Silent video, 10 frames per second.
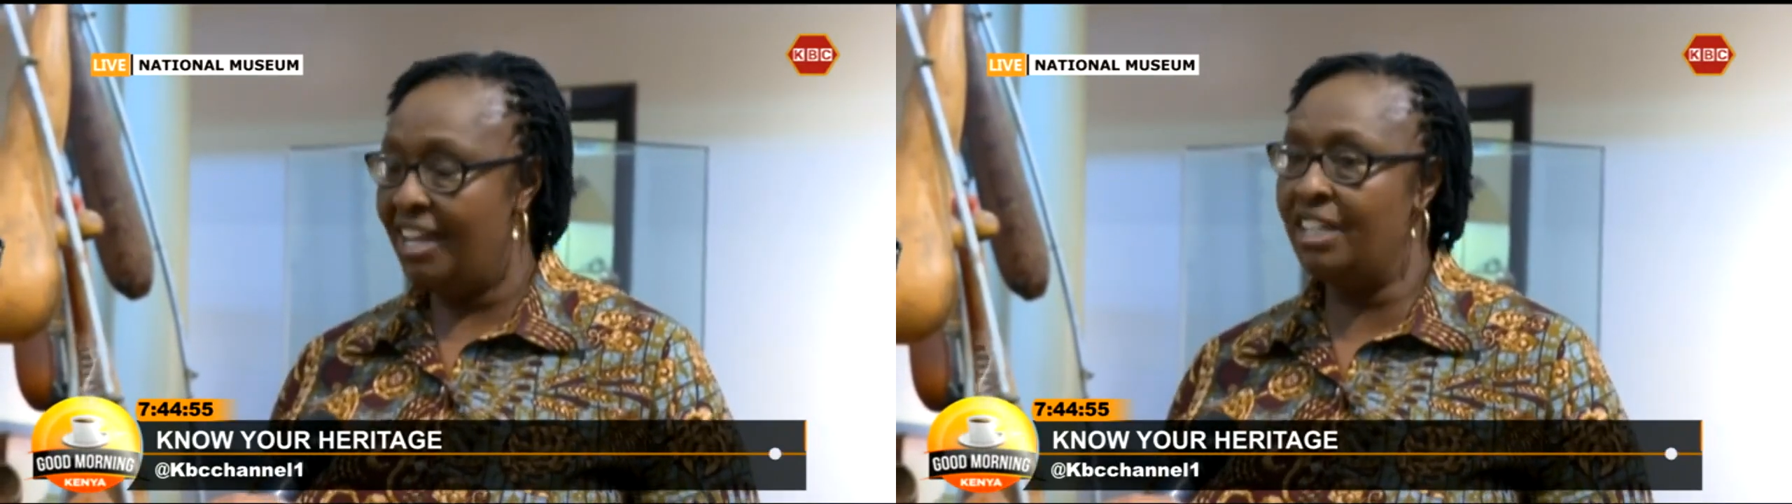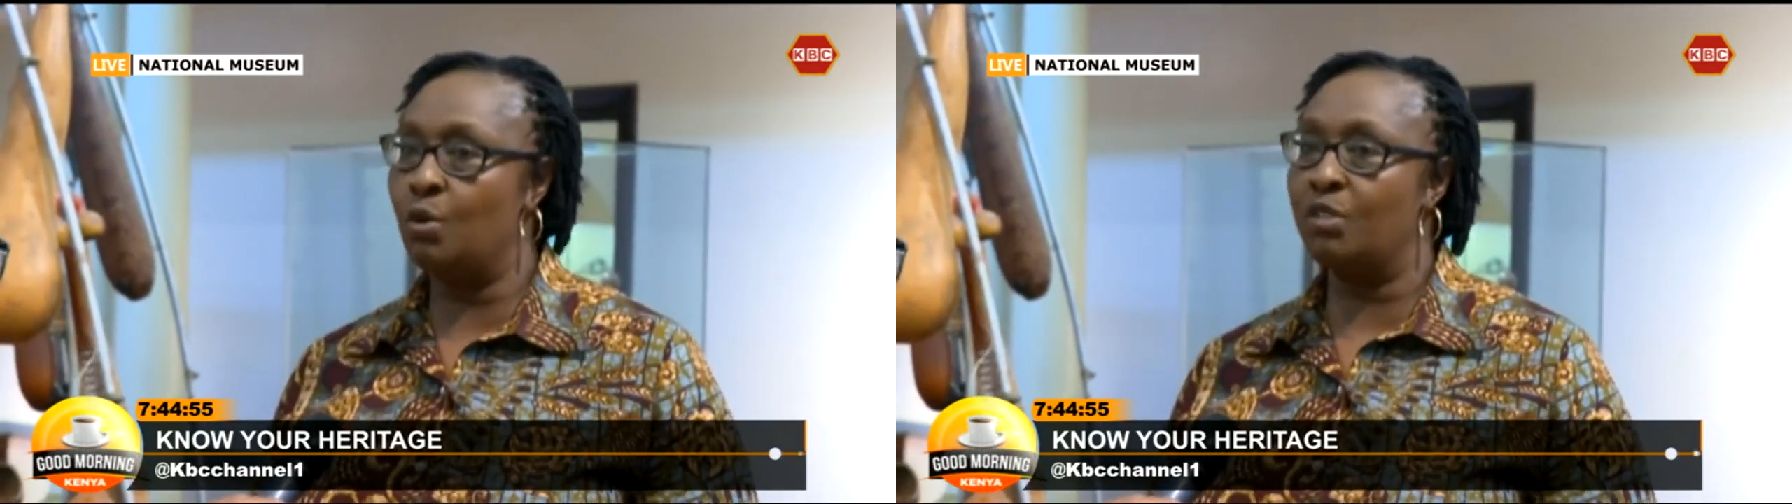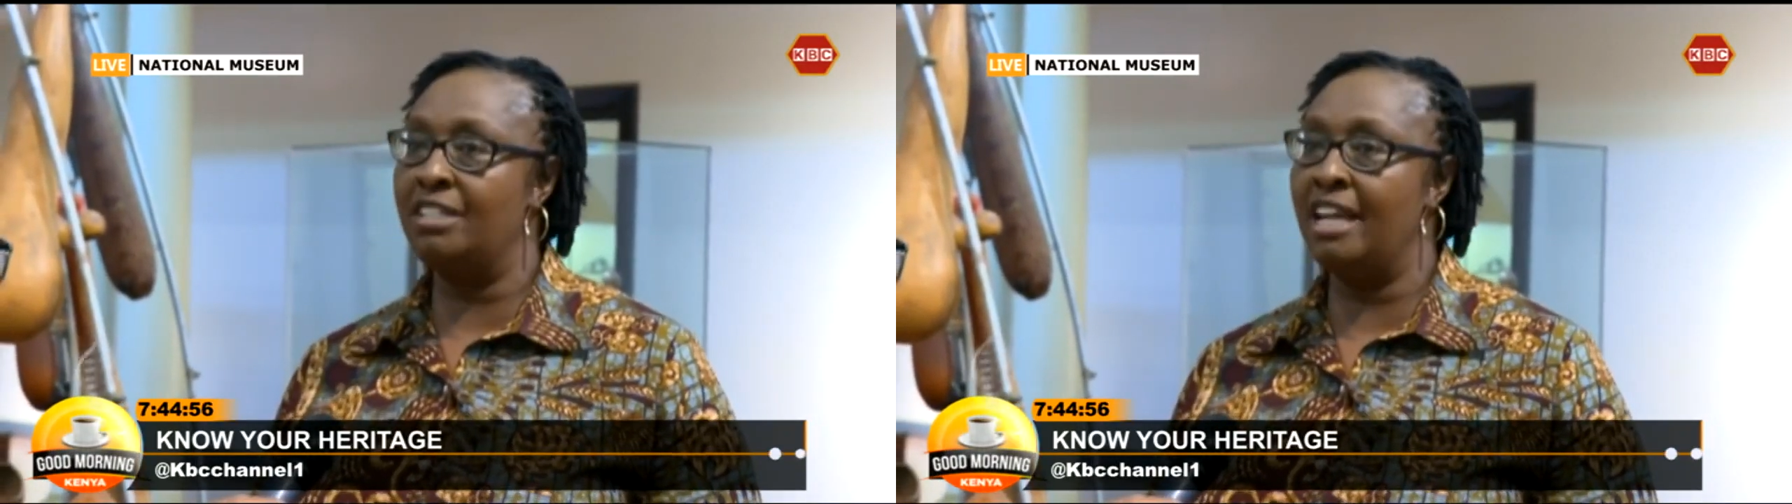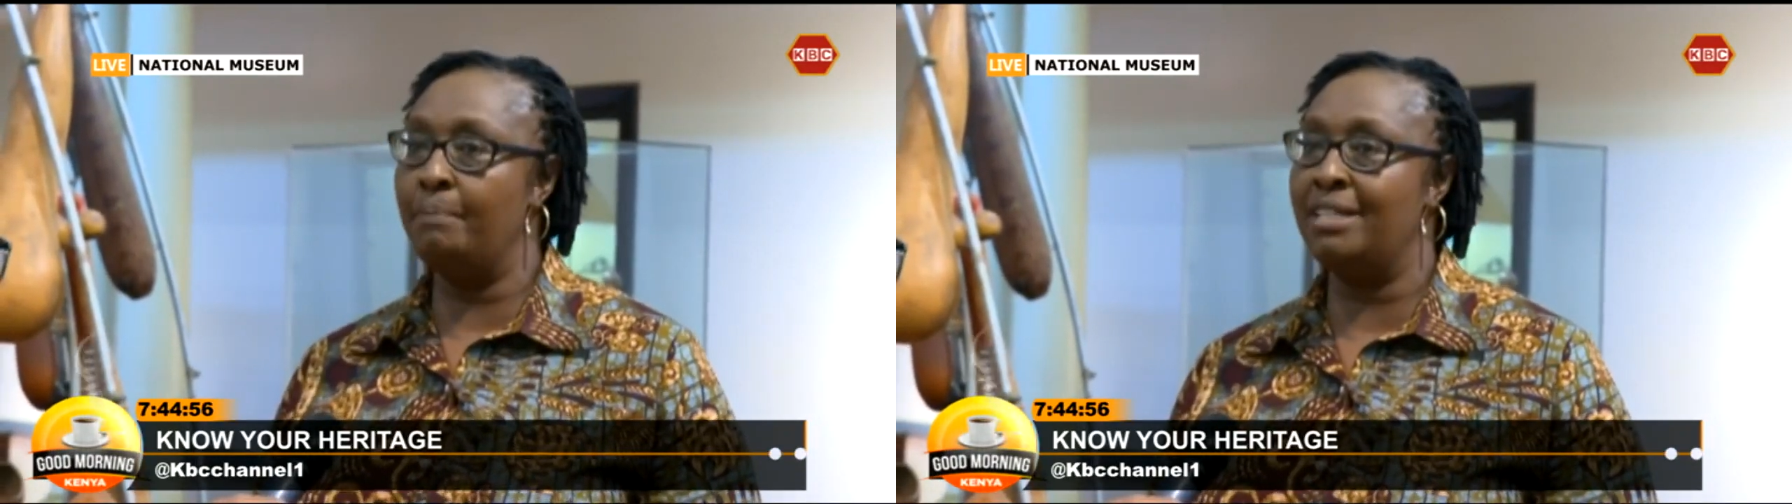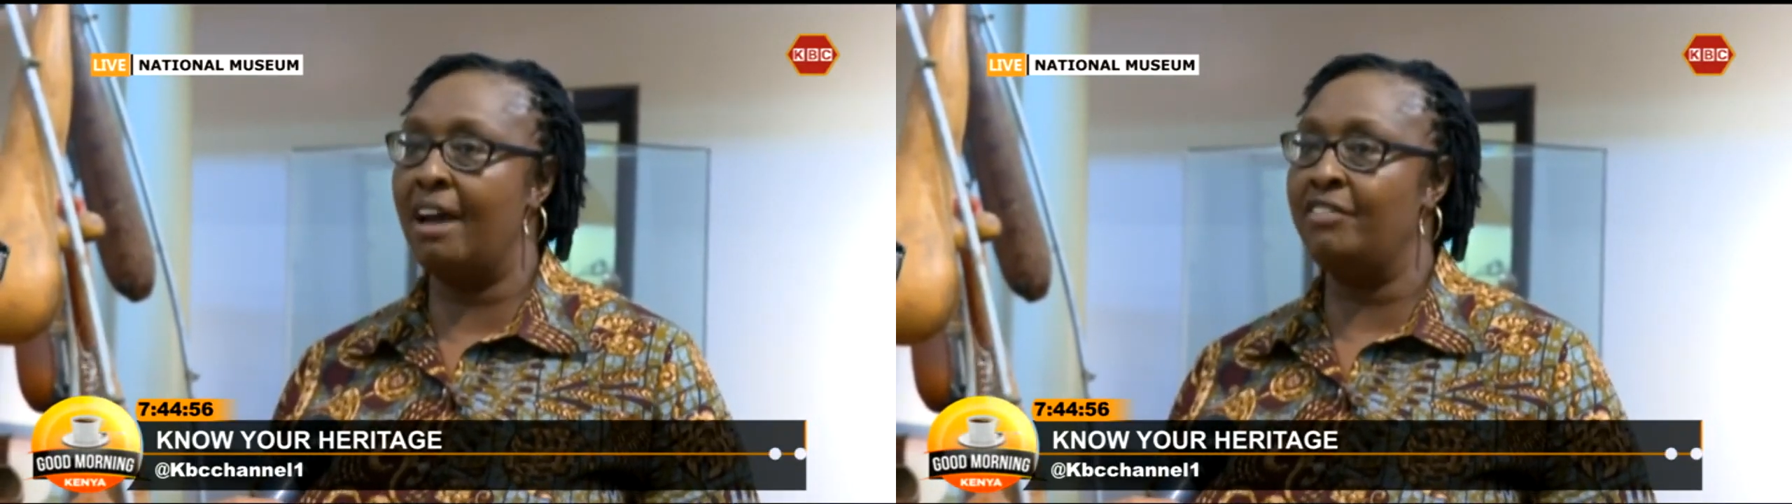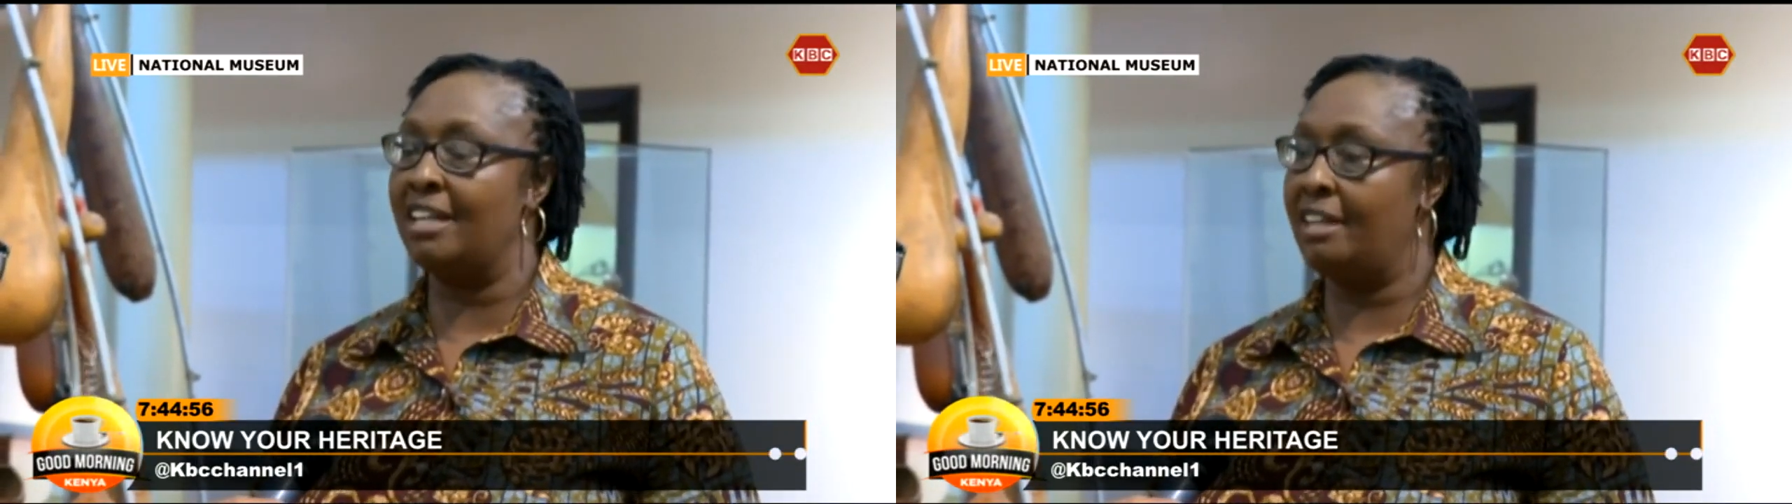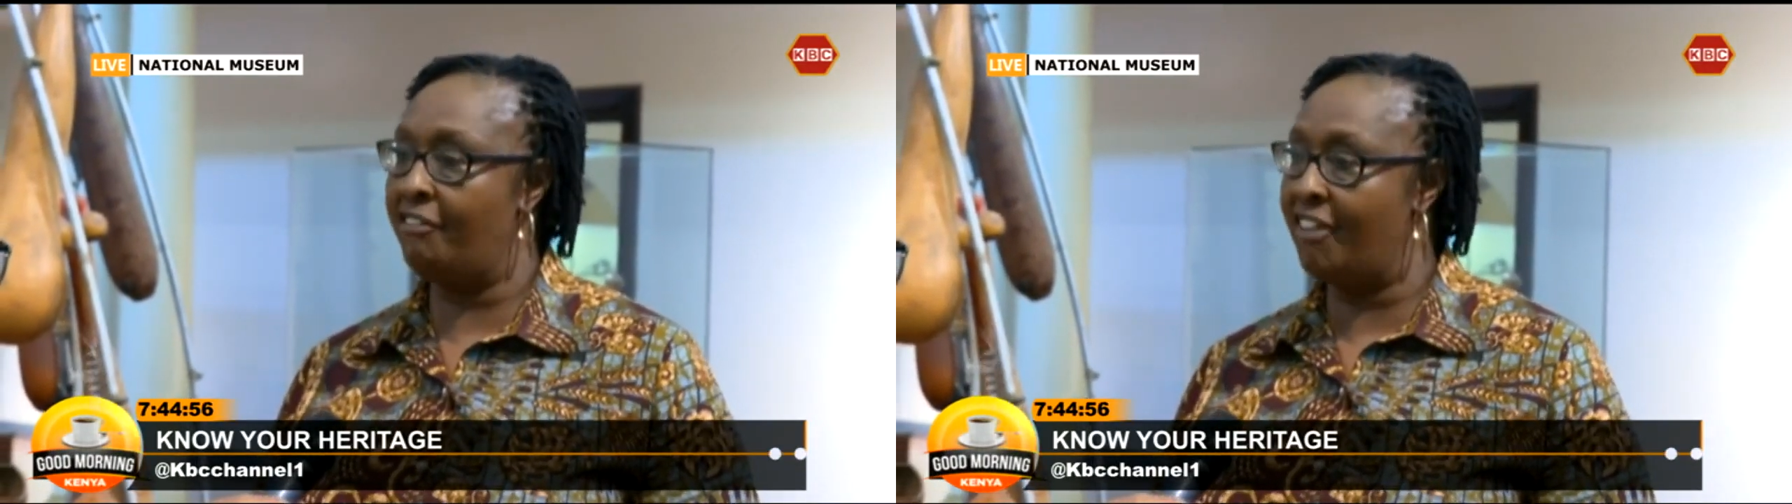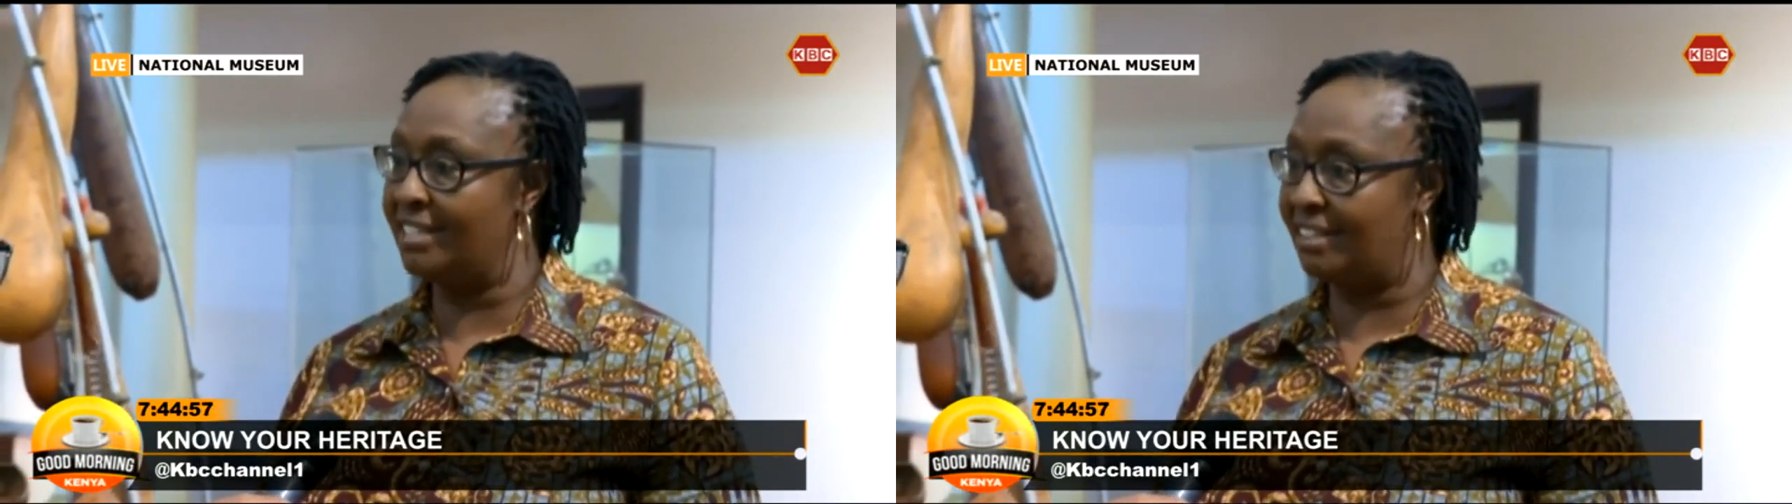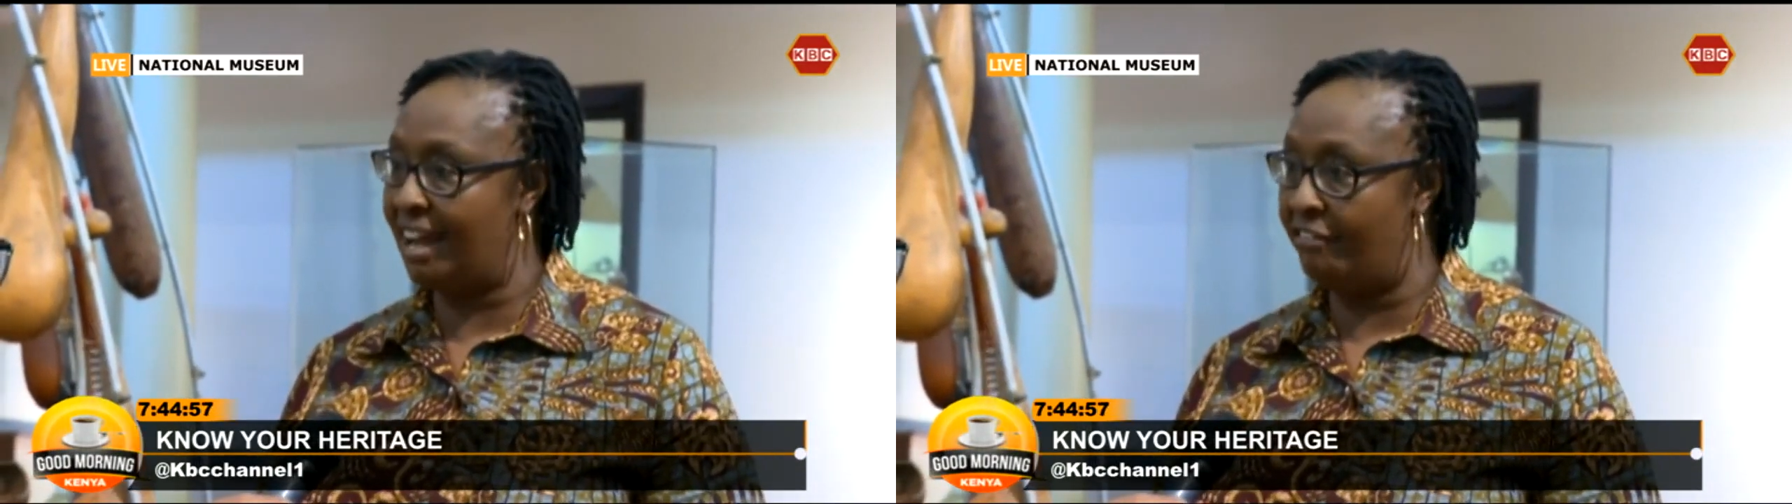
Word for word: It was named after the first